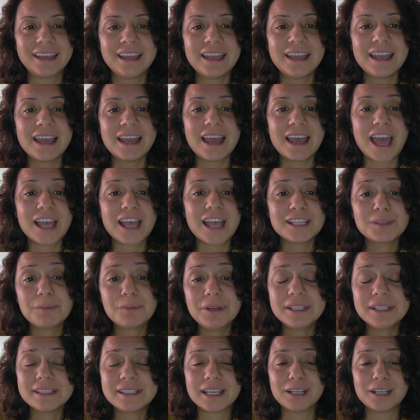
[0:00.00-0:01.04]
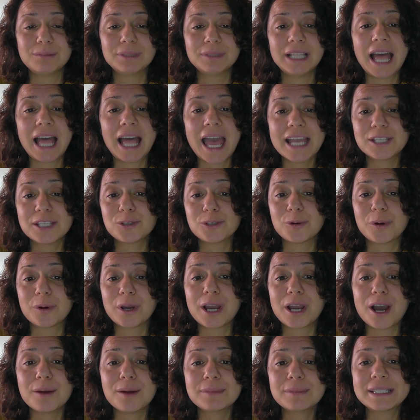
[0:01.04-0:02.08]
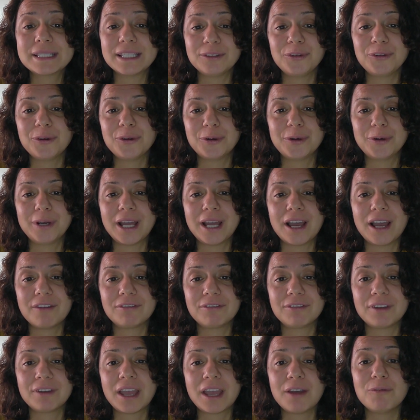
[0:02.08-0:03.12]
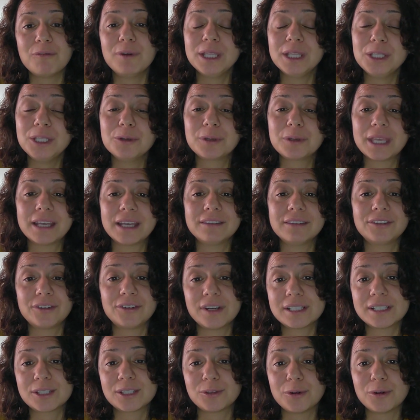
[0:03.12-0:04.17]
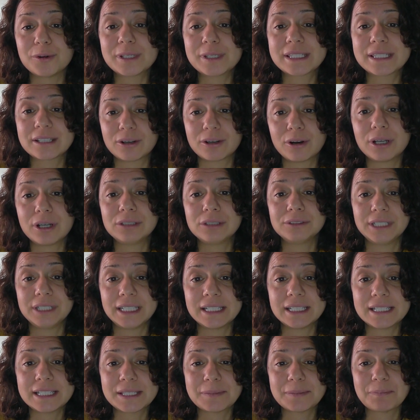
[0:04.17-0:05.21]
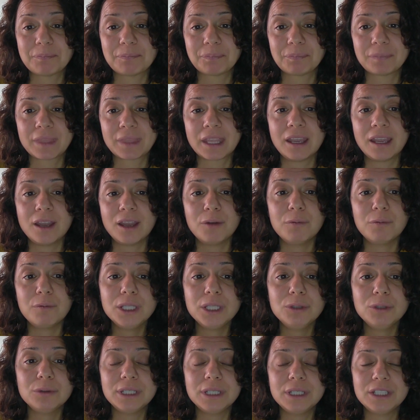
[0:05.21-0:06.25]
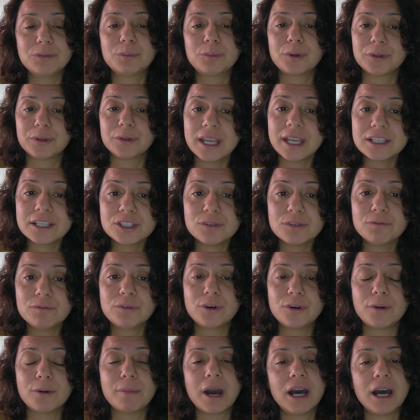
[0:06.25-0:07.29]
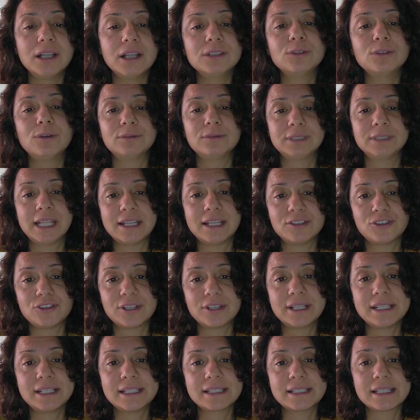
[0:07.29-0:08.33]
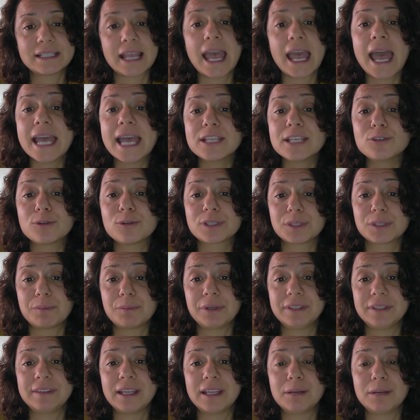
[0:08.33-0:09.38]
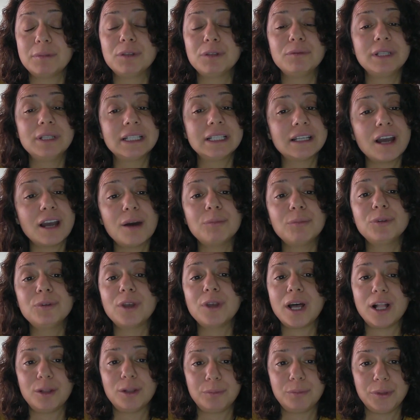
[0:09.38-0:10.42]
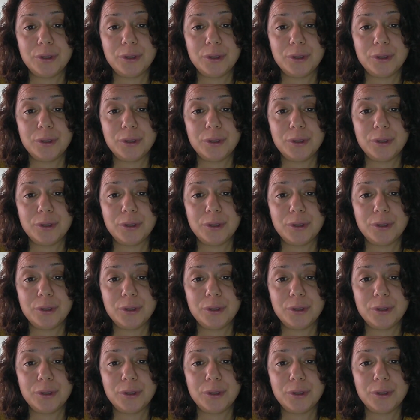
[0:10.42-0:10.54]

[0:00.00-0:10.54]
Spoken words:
A spirit animal hedgehog comes into your life when you can trust your surroundings. When you need protection from unknown dangers, a hedgehog spirit animal will come to help you.